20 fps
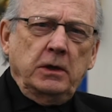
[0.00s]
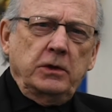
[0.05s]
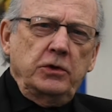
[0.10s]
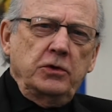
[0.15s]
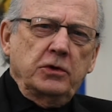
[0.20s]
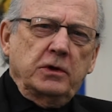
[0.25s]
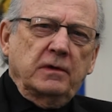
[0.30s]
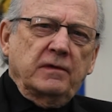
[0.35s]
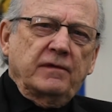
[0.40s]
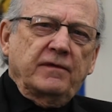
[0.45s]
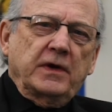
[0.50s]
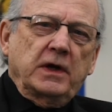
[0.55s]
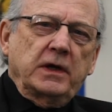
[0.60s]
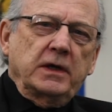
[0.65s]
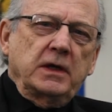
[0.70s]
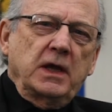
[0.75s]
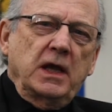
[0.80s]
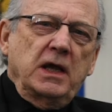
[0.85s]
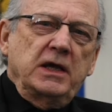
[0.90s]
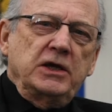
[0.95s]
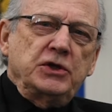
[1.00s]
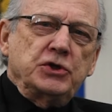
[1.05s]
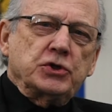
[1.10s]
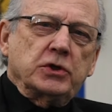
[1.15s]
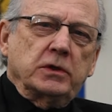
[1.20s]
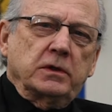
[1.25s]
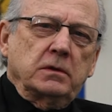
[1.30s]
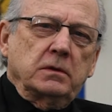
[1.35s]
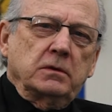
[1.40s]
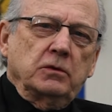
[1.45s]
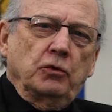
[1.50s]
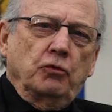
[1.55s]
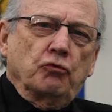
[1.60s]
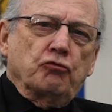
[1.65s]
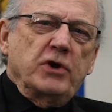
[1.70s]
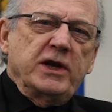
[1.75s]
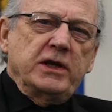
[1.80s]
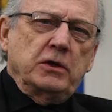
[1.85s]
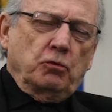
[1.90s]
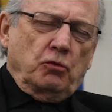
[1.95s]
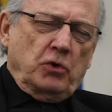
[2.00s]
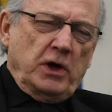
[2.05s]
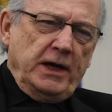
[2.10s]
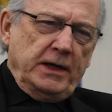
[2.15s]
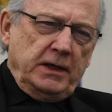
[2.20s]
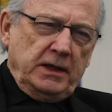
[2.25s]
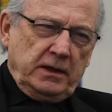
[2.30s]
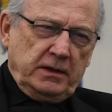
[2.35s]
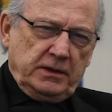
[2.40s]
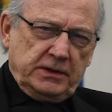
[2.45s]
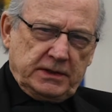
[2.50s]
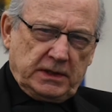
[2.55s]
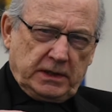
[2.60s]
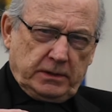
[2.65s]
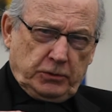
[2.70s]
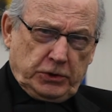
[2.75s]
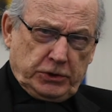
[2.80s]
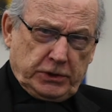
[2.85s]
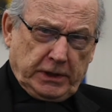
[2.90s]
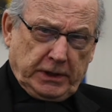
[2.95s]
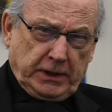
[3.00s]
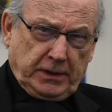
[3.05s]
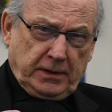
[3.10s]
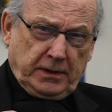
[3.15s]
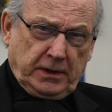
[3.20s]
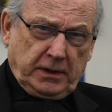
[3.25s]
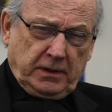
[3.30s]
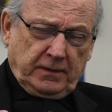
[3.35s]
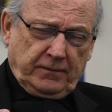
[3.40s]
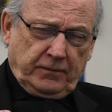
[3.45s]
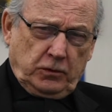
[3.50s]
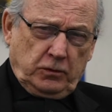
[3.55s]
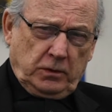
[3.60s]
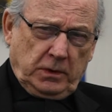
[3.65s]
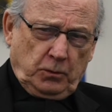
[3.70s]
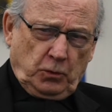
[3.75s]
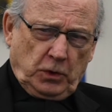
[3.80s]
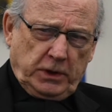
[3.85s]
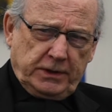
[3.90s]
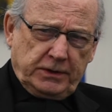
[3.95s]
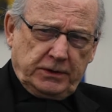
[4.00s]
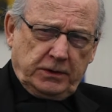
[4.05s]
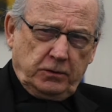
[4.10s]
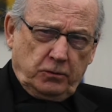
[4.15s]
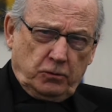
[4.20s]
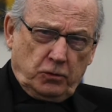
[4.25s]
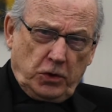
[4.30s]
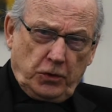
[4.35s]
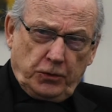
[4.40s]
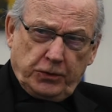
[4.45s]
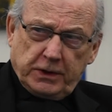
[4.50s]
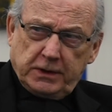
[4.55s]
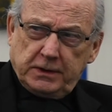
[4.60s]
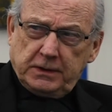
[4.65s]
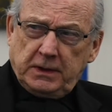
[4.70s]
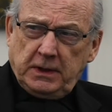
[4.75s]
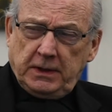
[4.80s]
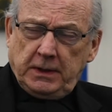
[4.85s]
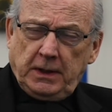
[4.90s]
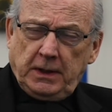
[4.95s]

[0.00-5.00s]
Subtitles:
You can find ancient Greek writings, I wish I could think of who it was who wrote it,